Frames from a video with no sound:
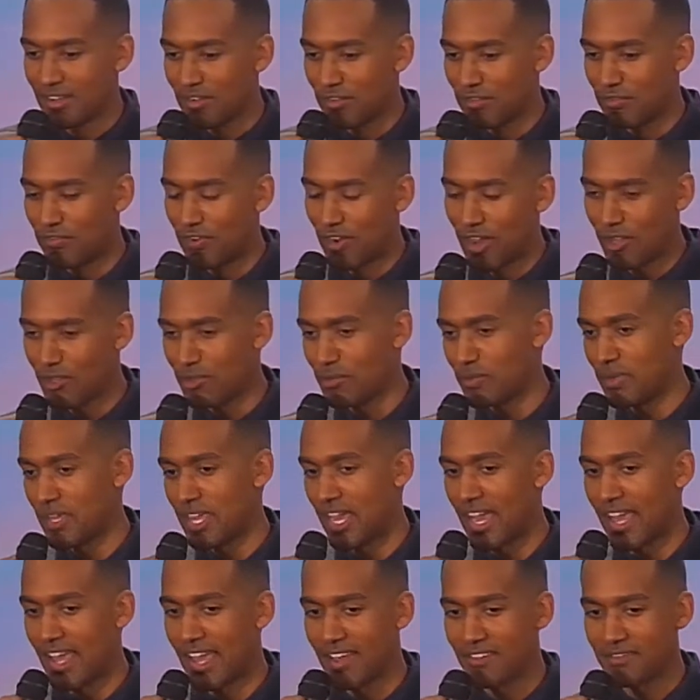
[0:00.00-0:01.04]
"Follow me,
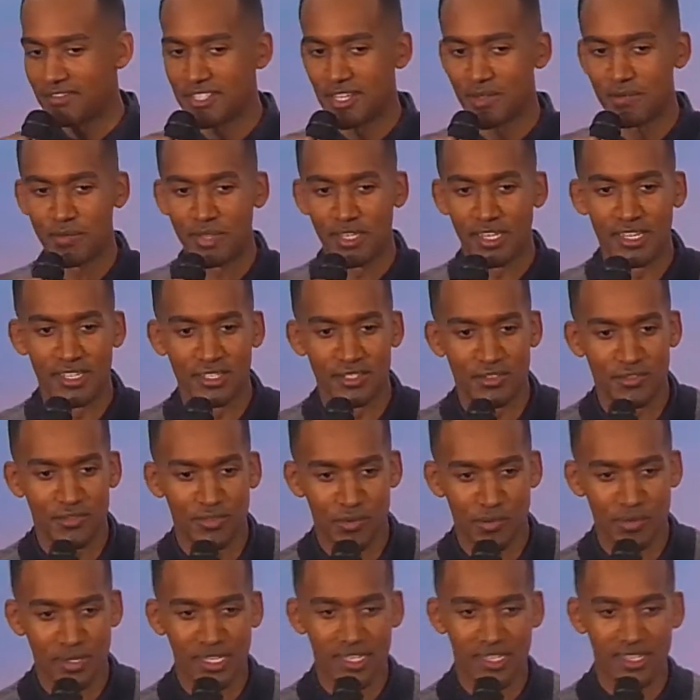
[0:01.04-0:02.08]
I have something else
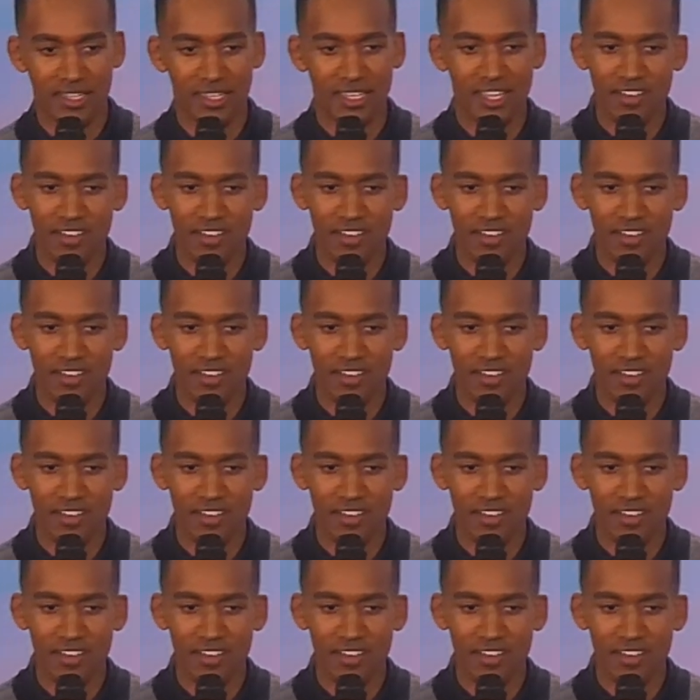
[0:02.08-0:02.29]
for me.